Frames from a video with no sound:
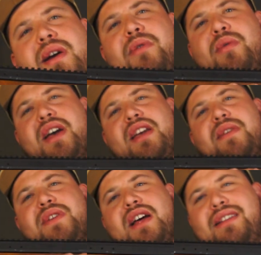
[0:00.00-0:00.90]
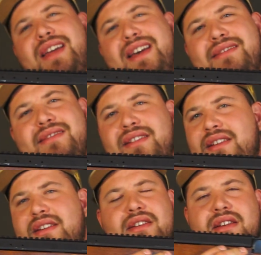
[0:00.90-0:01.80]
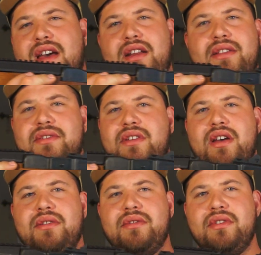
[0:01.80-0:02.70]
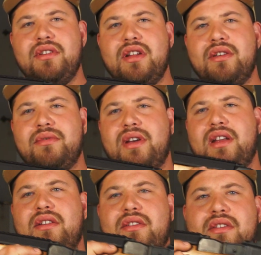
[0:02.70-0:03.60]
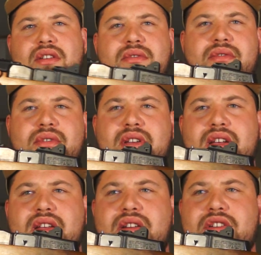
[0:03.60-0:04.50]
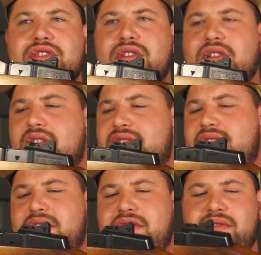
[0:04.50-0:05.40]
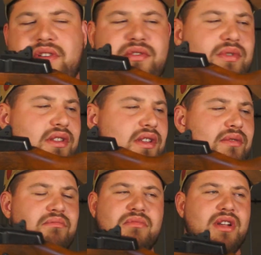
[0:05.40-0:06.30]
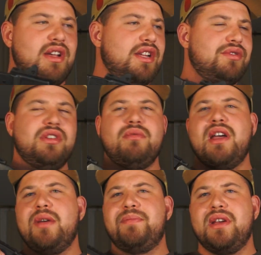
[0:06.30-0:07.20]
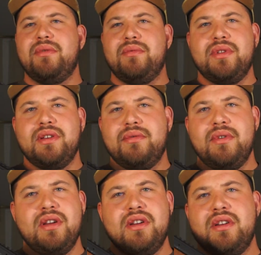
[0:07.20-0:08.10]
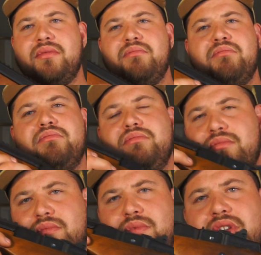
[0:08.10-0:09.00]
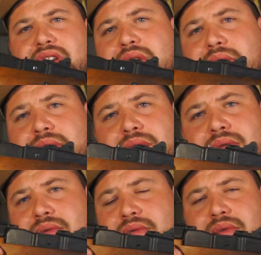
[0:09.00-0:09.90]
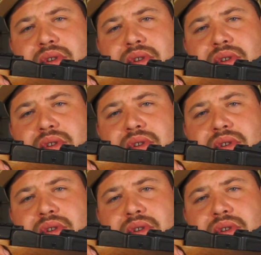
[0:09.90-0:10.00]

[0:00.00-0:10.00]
MOA, if not less, out of this gun. At 100 yards, it's really right up there with an equal